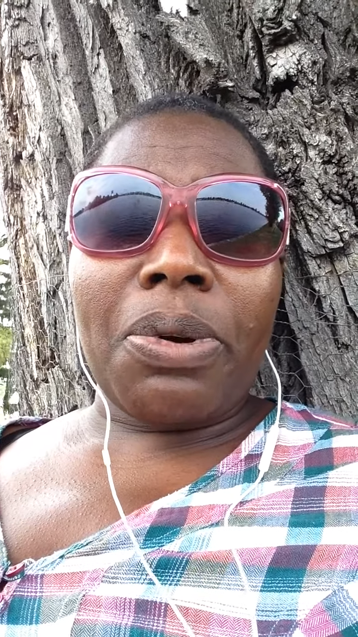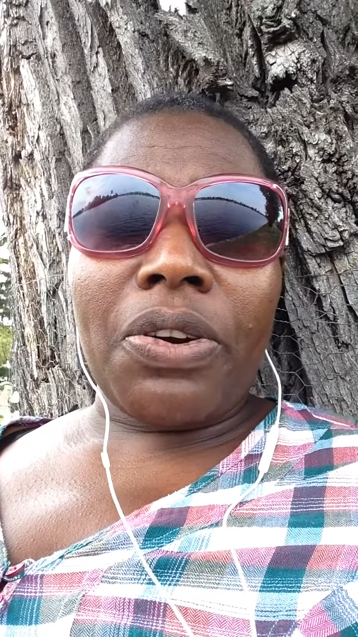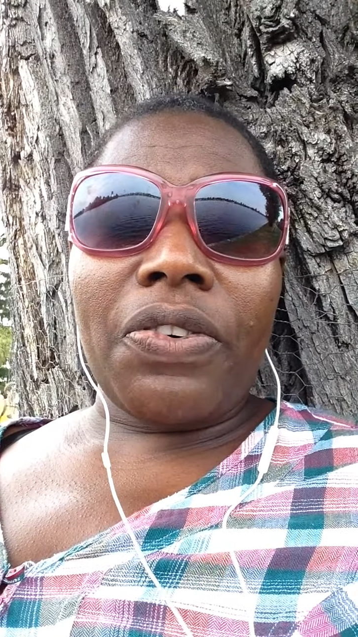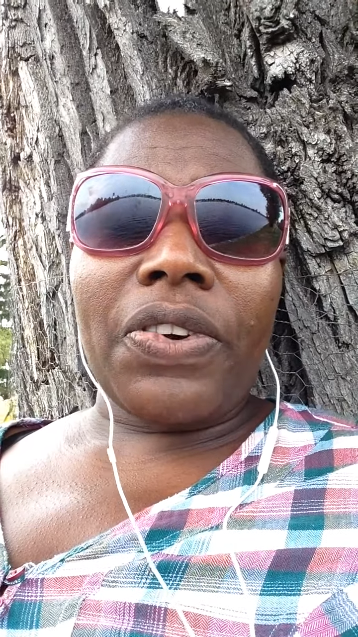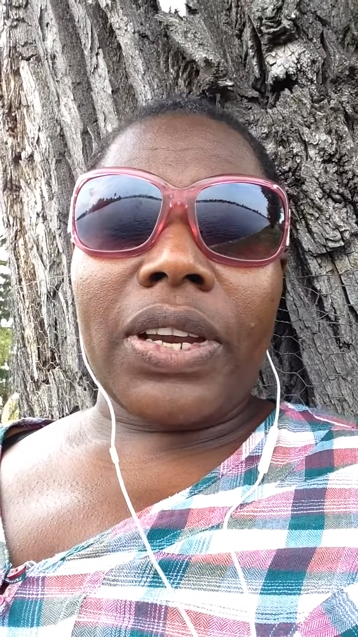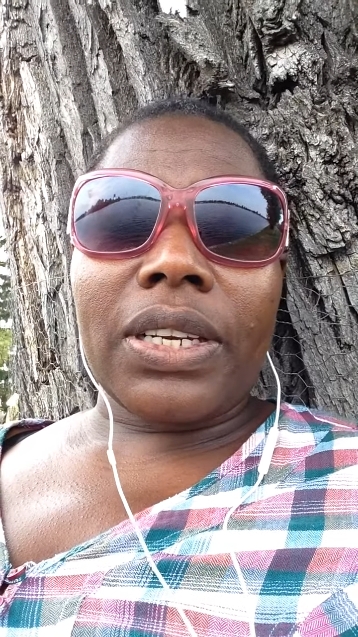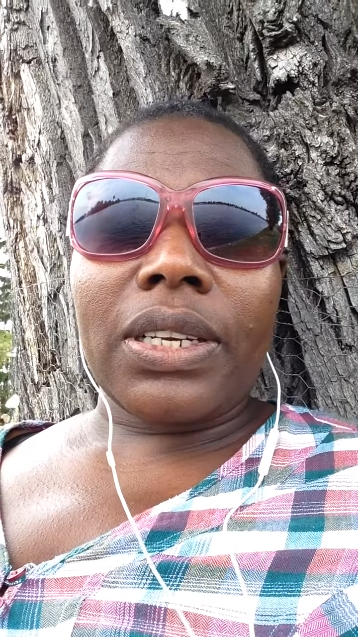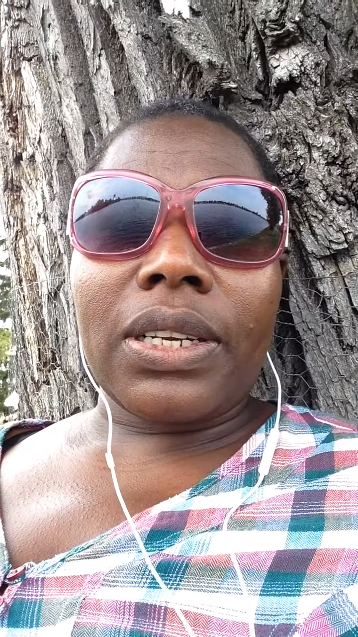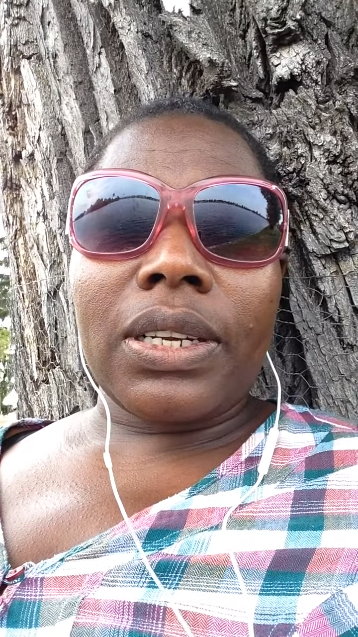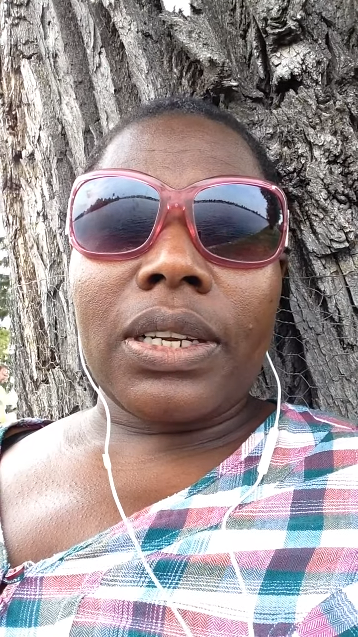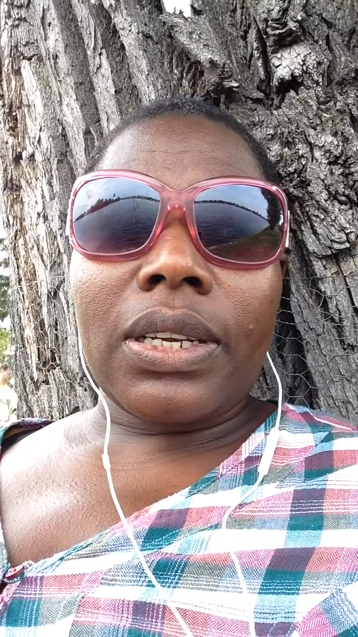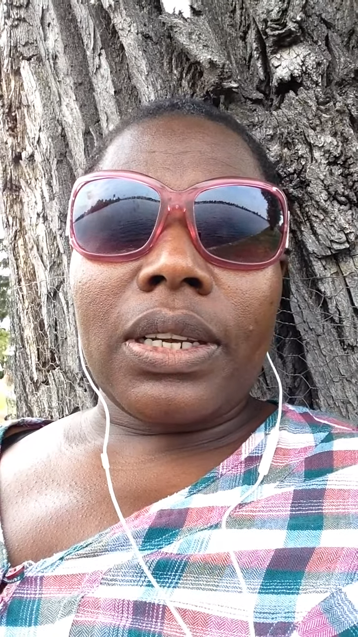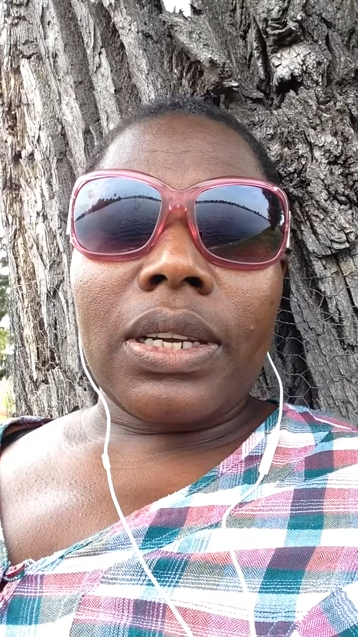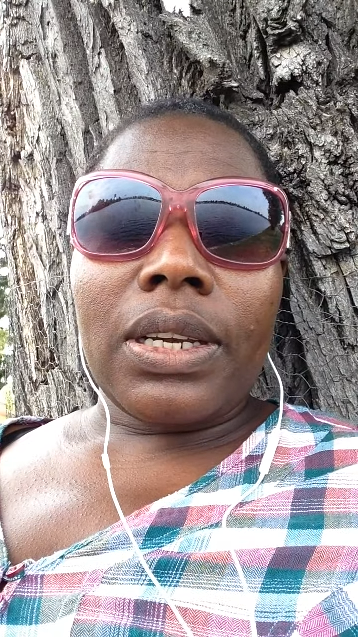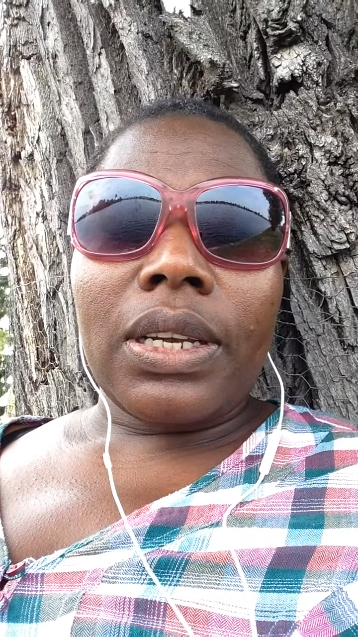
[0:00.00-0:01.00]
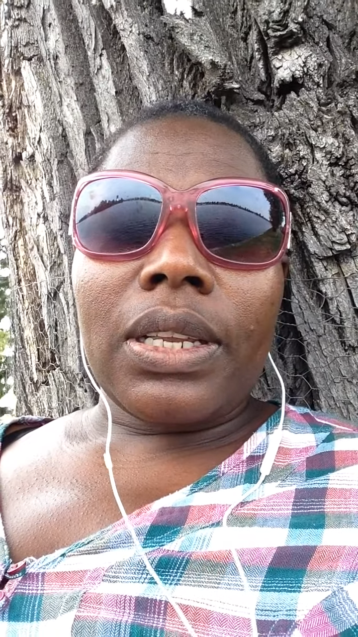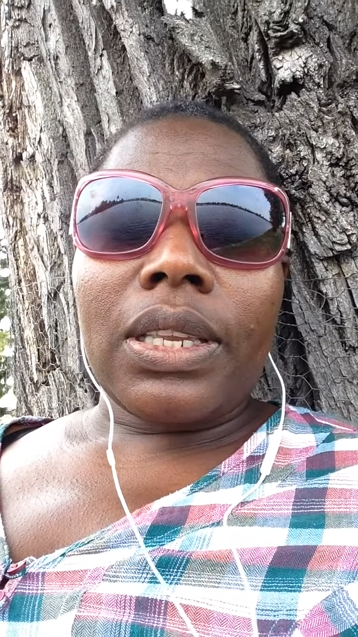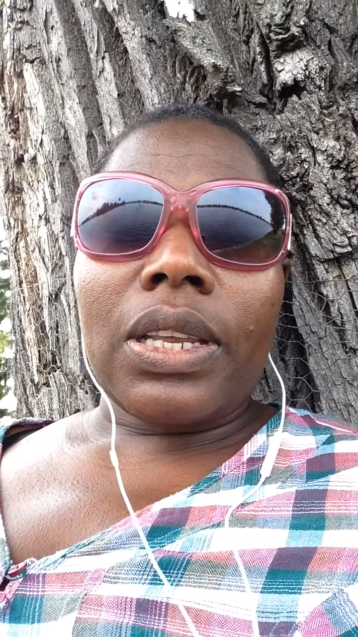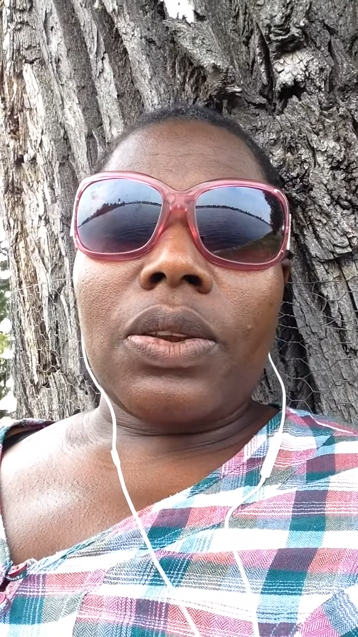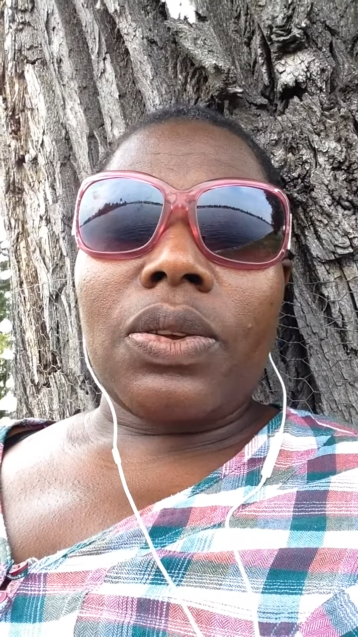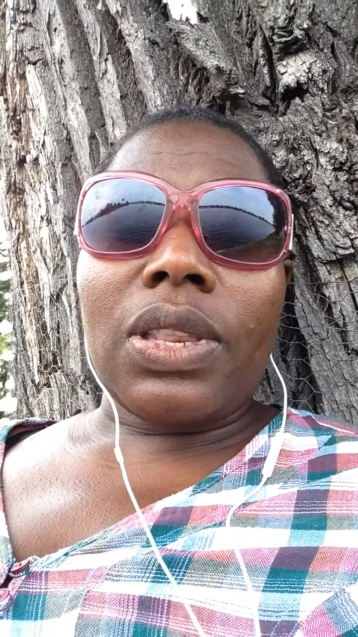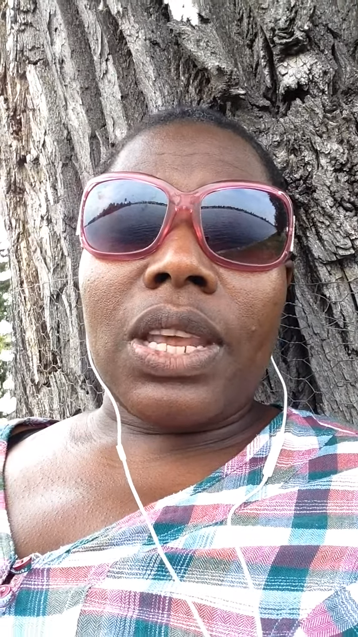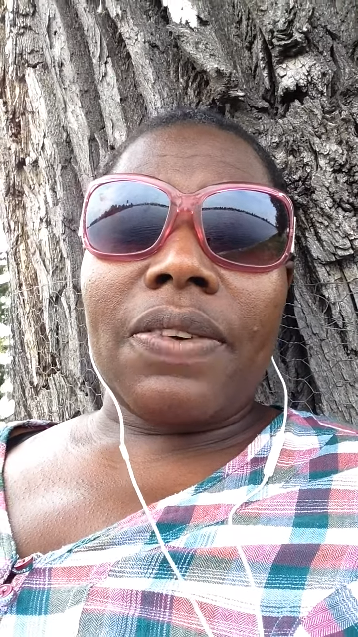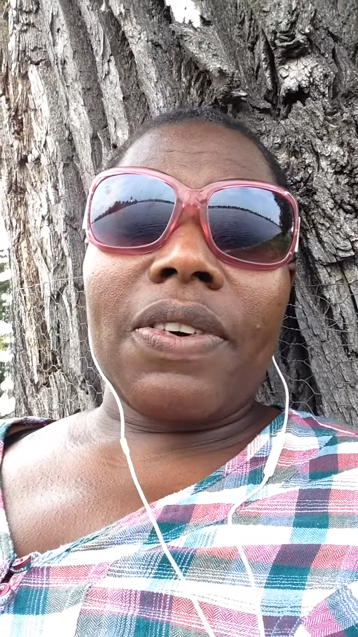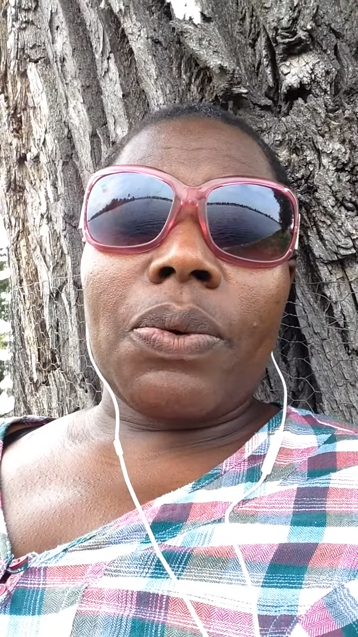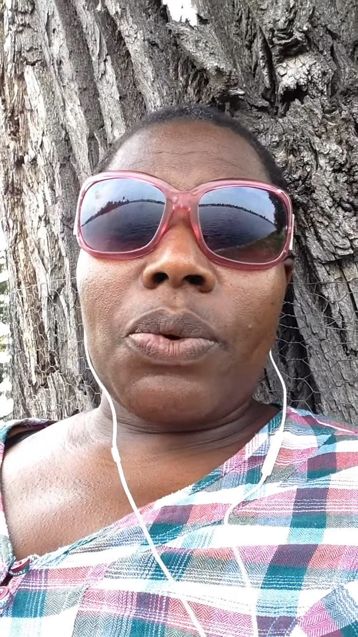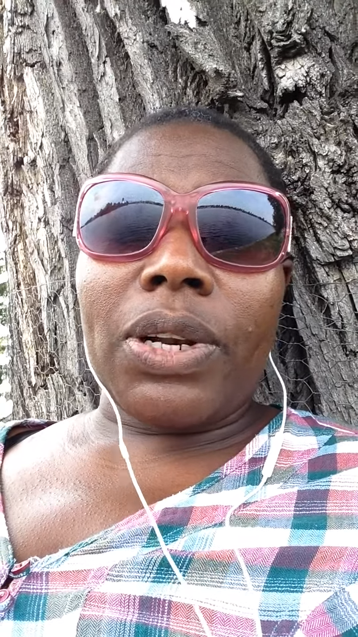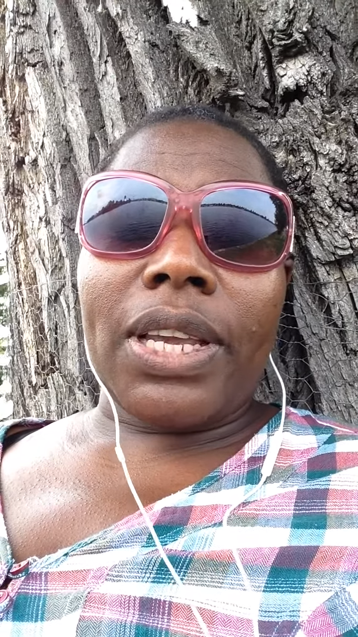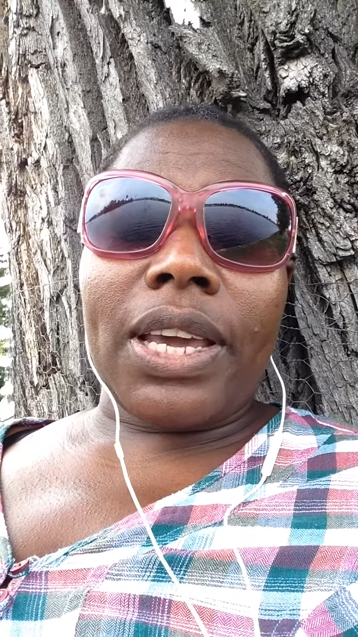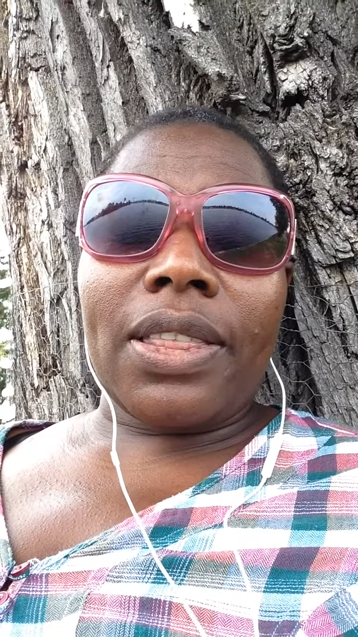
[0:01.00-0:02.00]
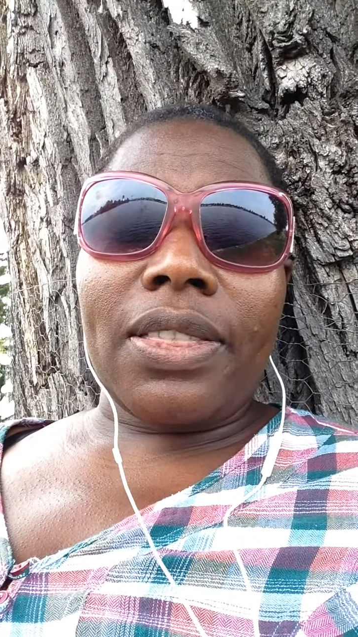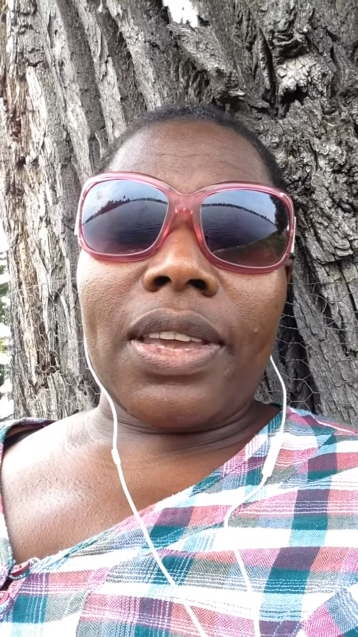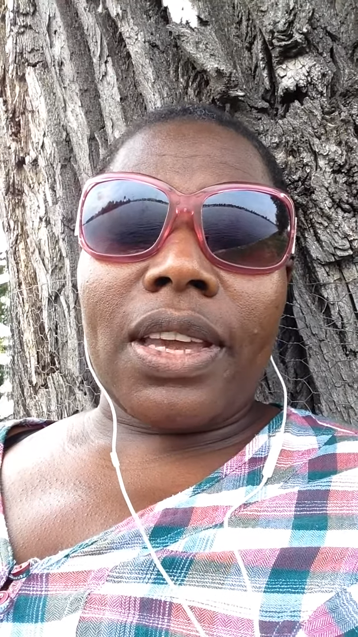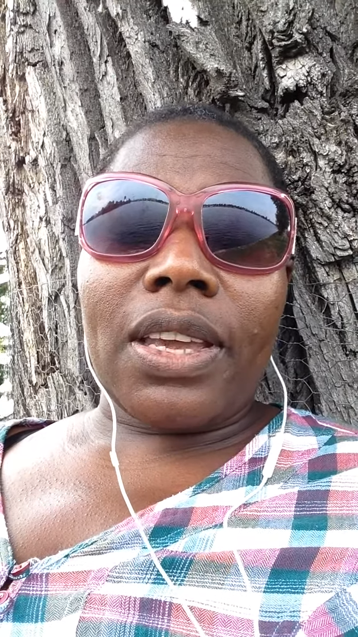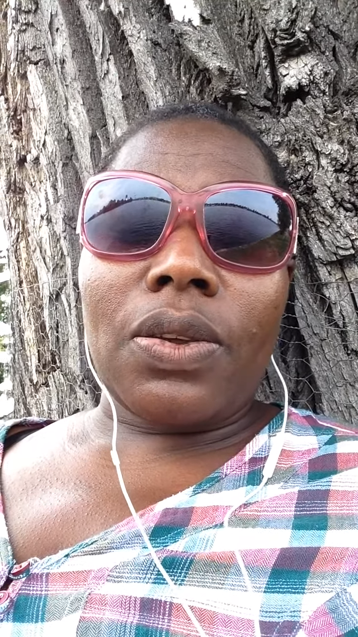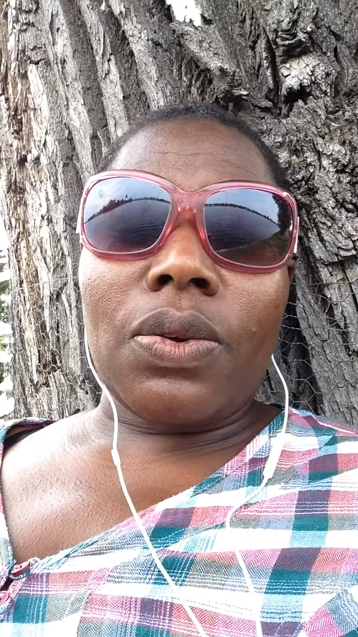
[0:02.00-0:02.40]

perfect, then you never will get there.